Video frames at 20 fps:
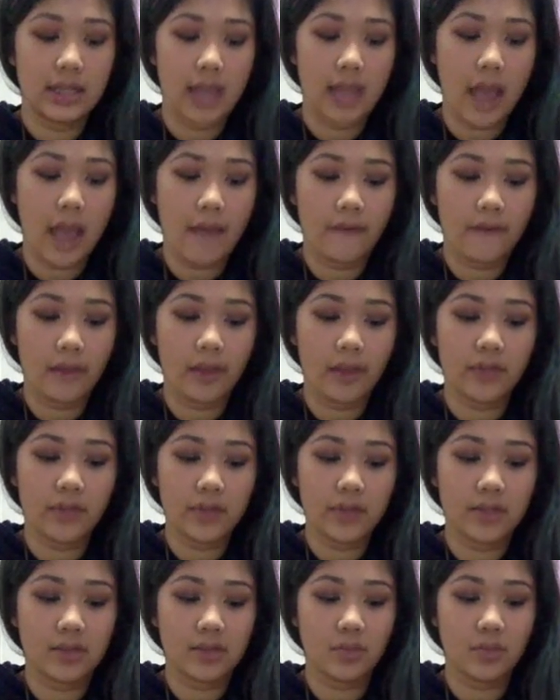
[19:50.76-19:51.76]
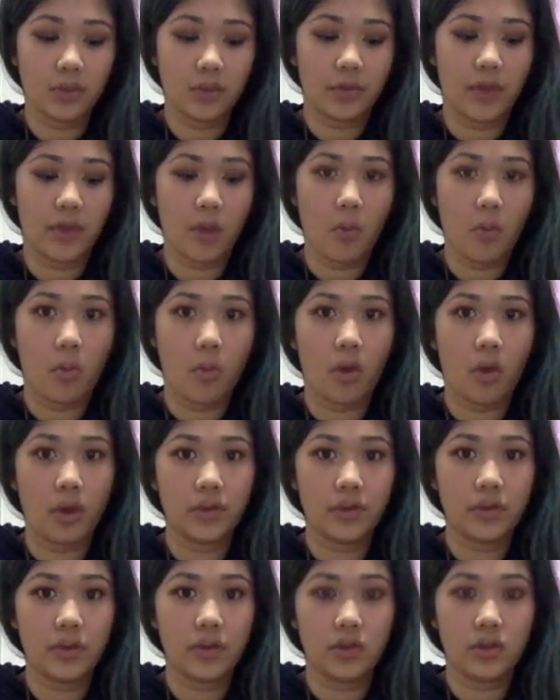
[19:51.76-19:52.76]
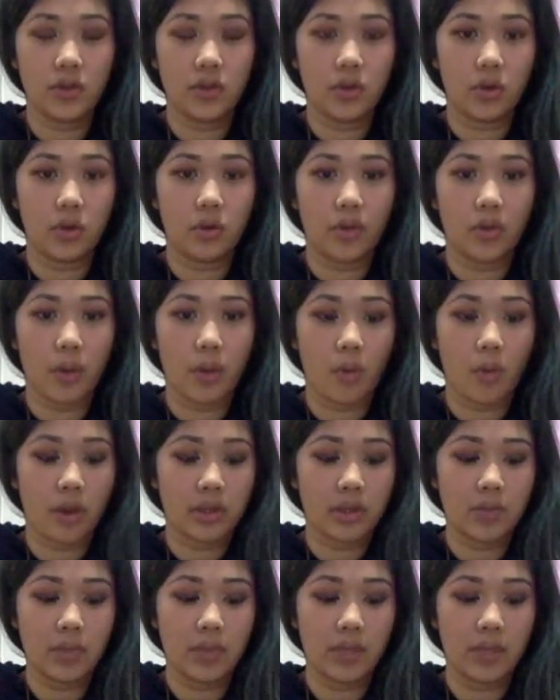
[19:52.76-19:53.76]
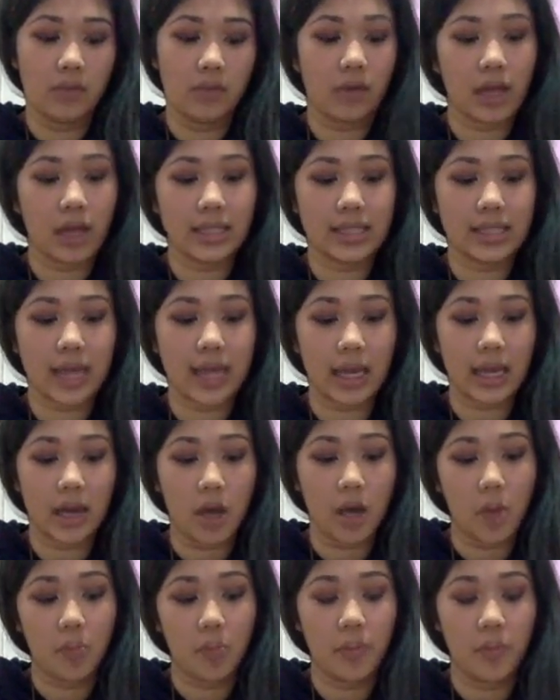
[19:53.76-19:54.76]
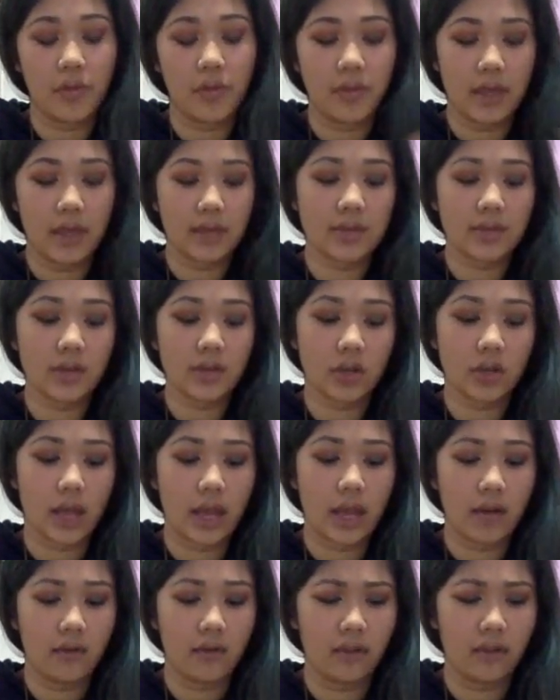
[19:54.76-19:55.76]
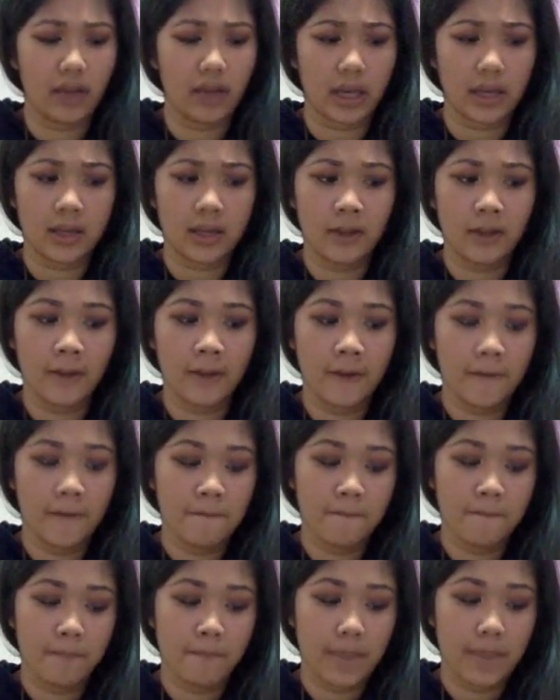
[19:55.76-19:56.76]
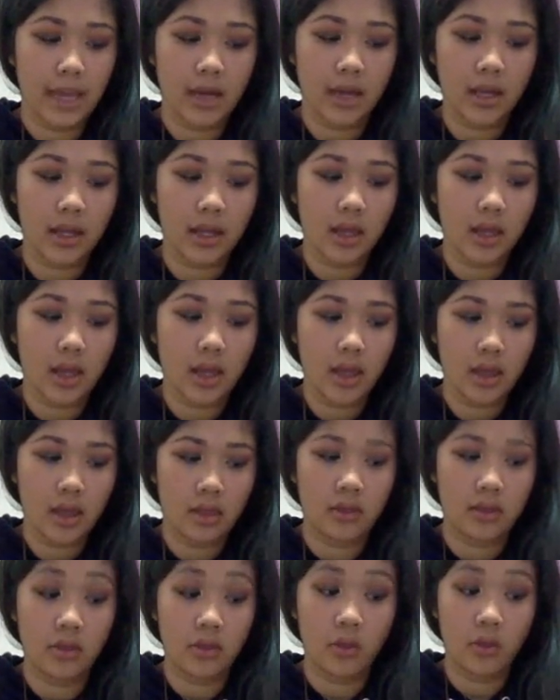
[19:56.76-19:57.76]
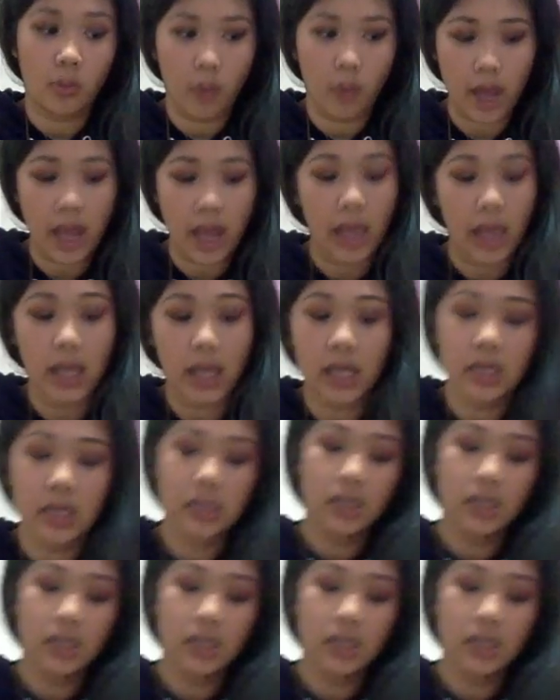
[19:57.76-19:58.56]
I feel like this is what they want to do. They want to be right side up, but things are kind of like getting in the way